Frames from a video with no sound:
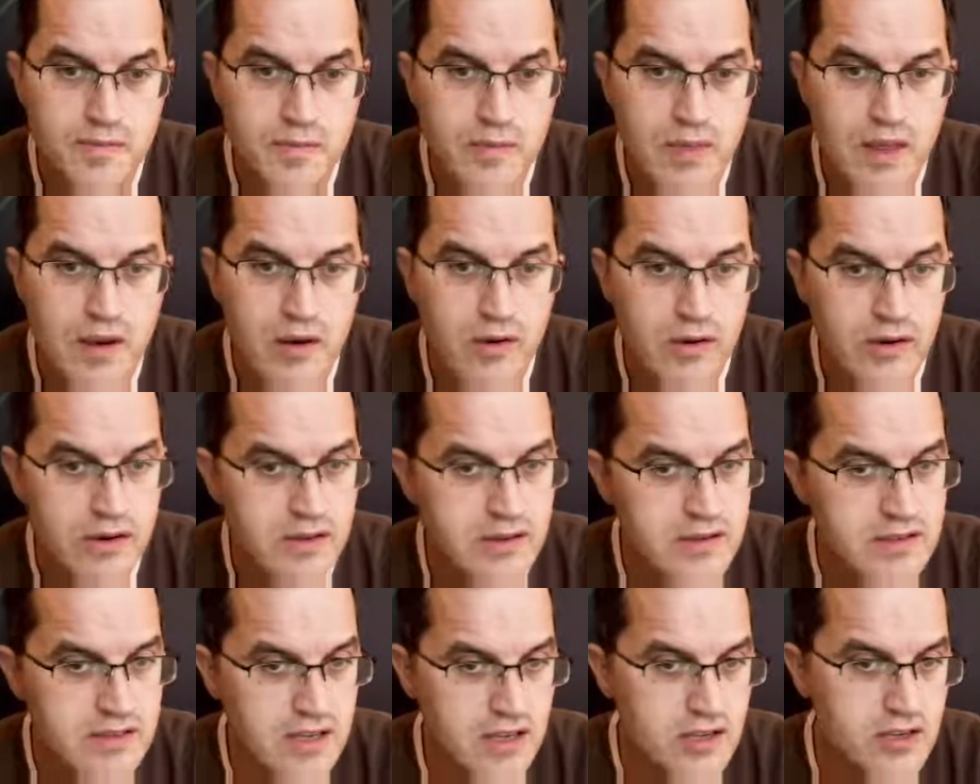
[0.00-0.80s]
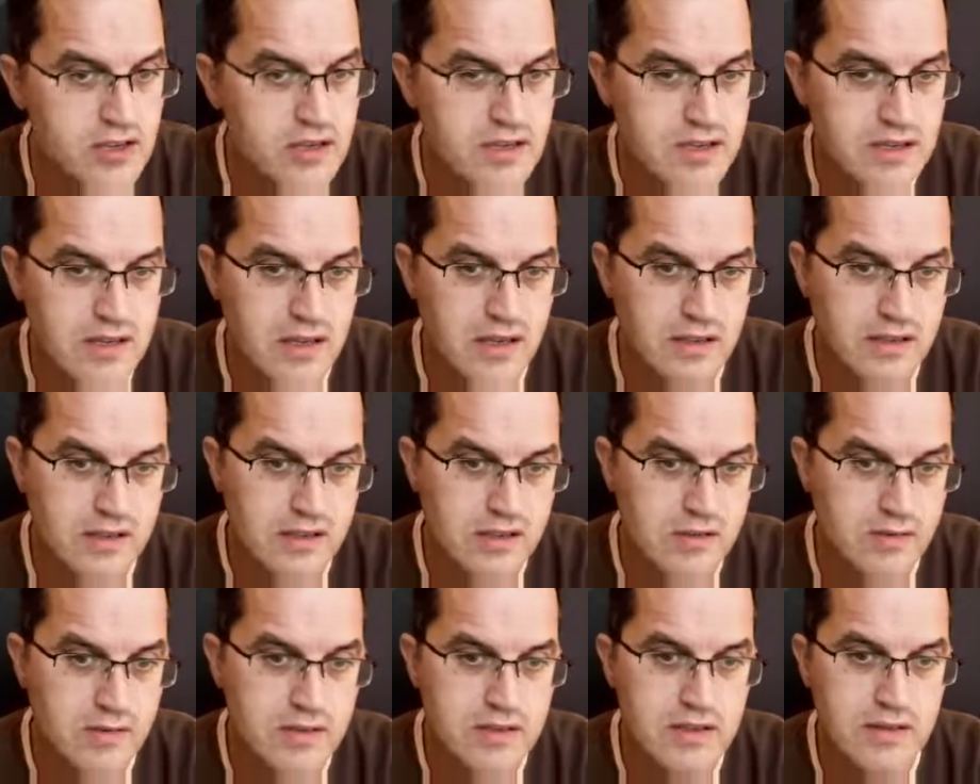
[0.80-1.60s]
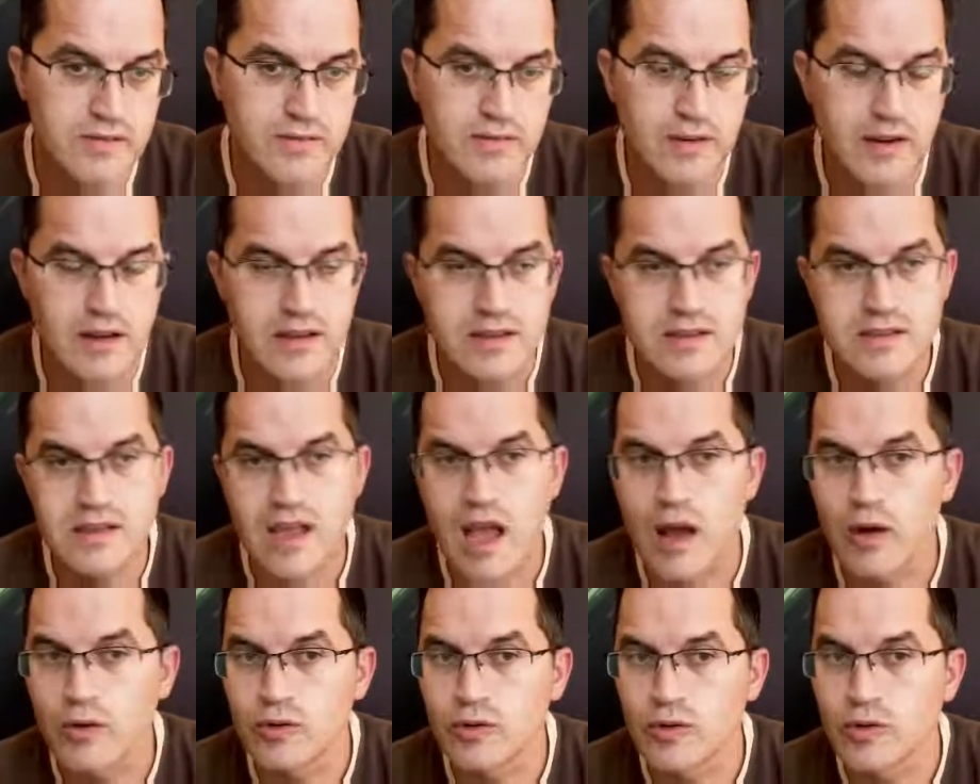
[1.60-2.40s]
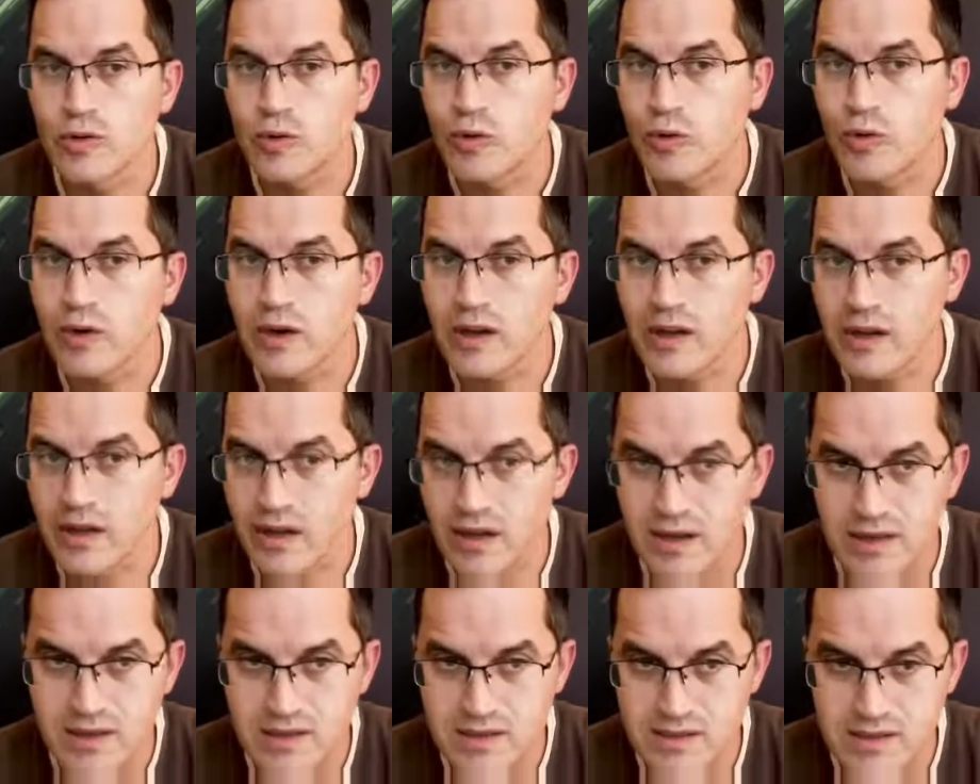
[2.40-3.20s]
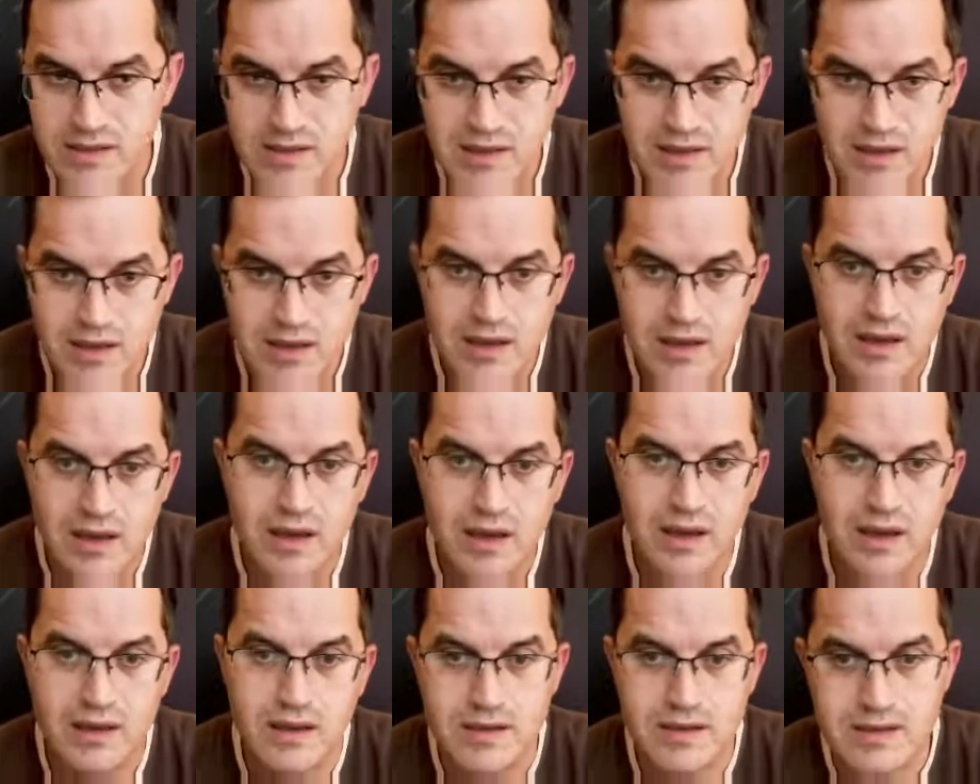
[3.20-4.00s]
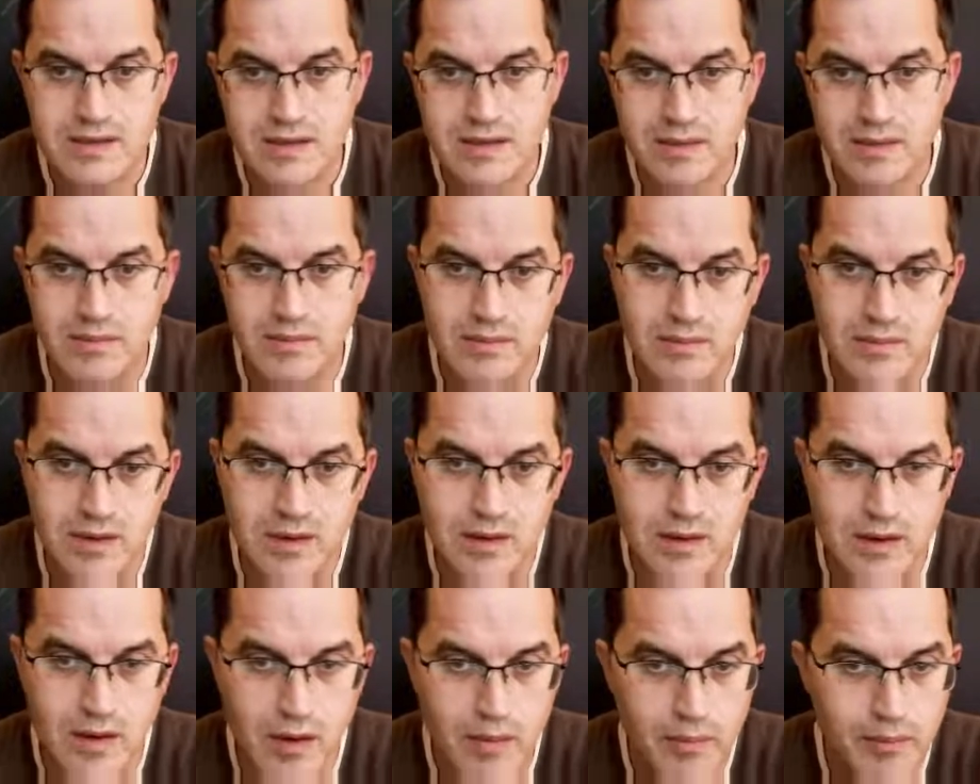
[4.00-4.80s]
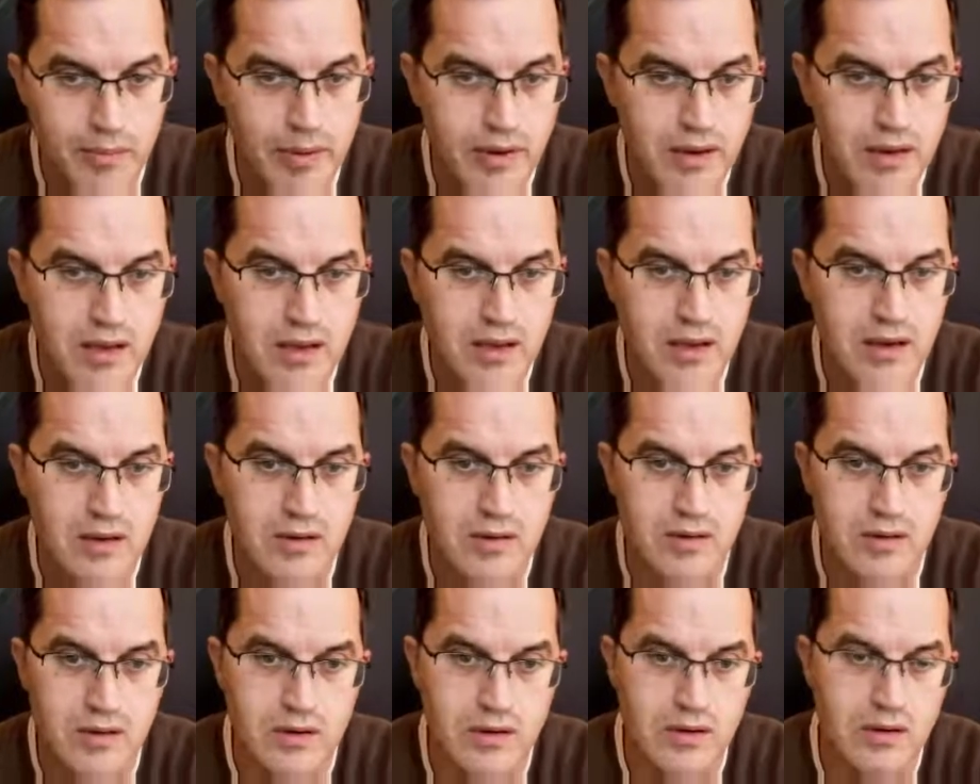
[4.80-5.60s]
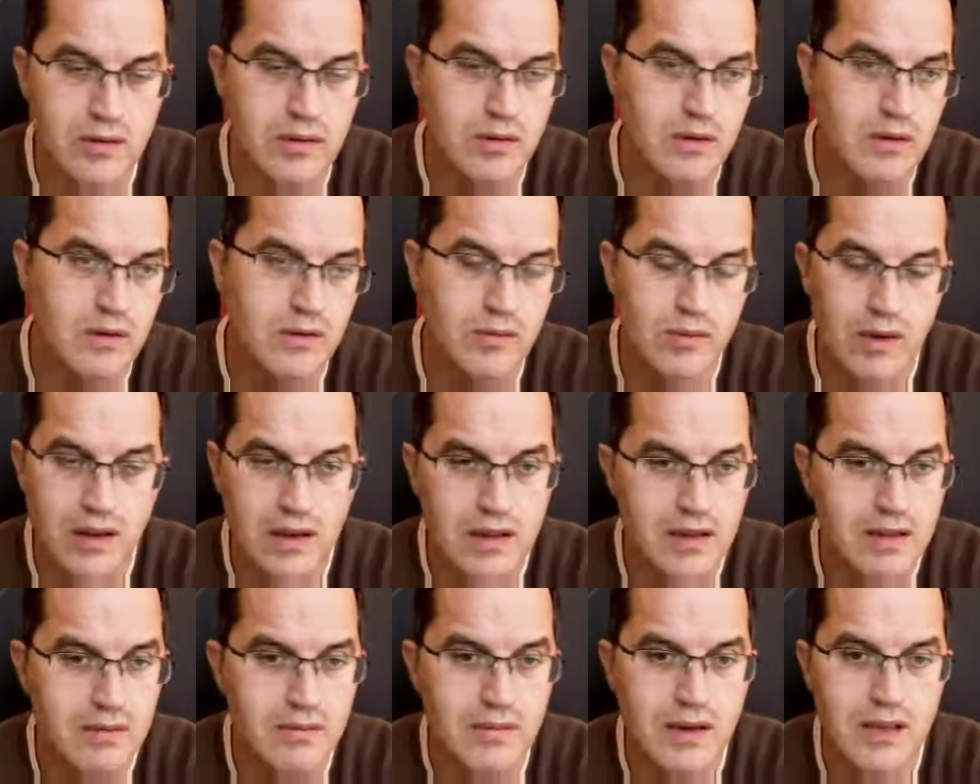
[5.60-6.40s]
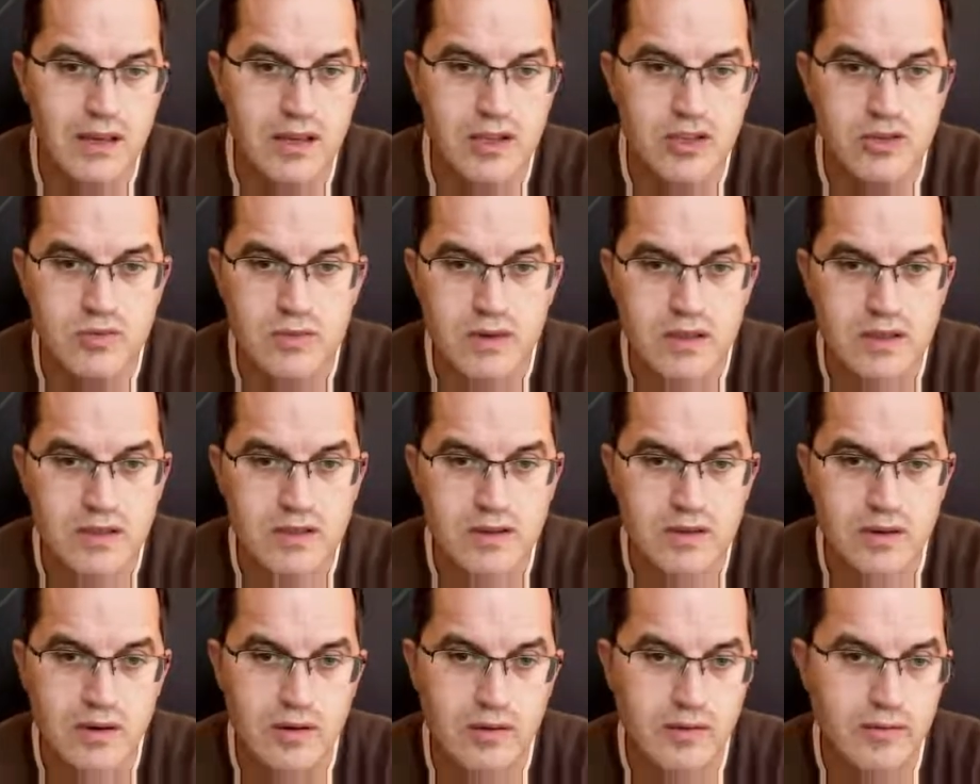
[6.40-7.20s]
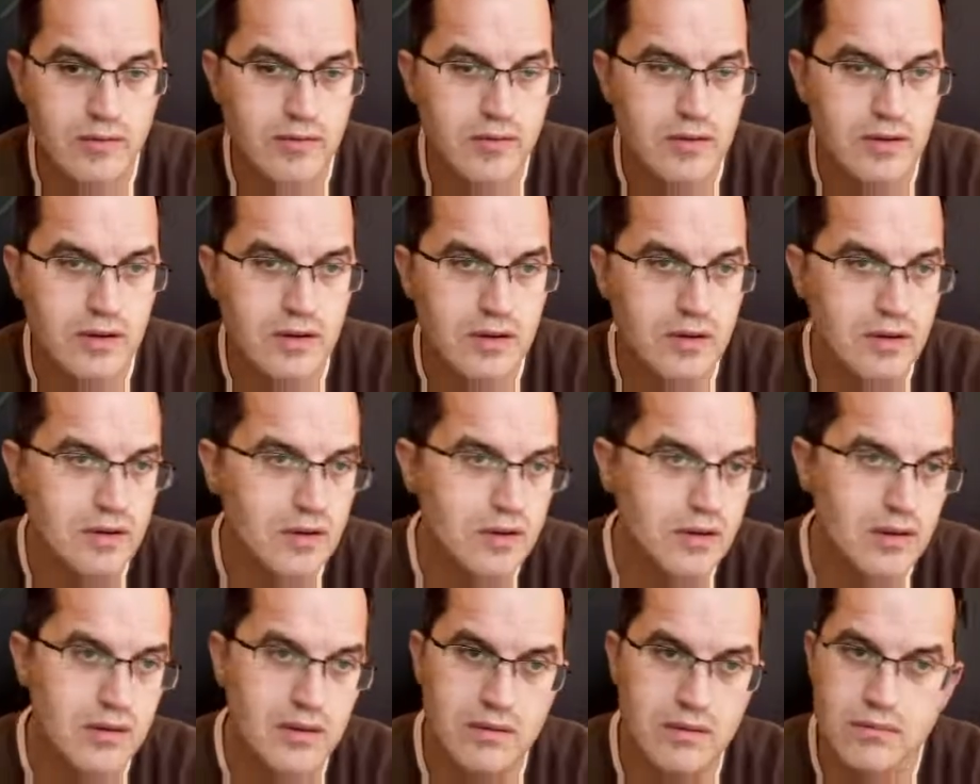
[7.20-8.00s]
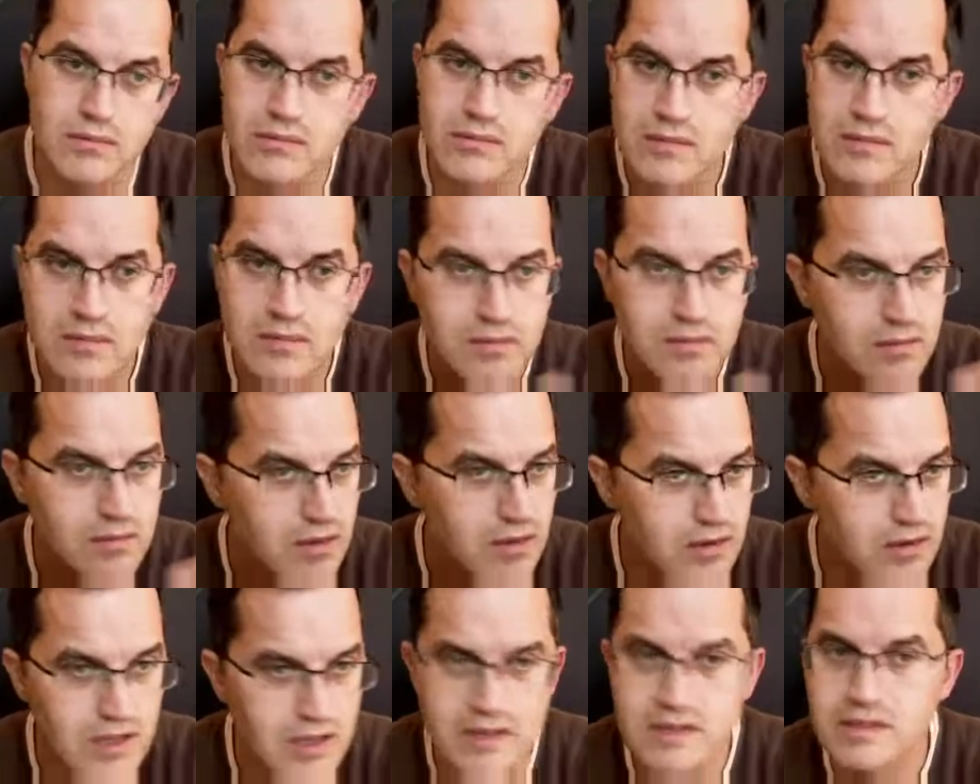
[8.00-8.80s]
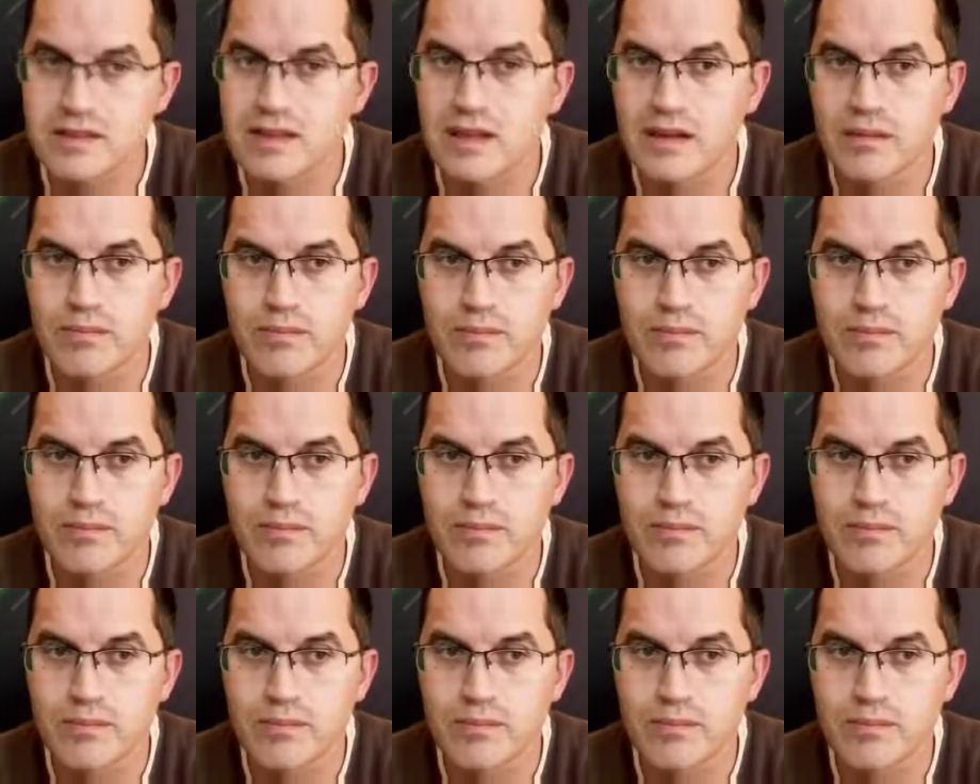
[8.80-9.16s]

organization standards, which defines how to organize some company or quality management of testing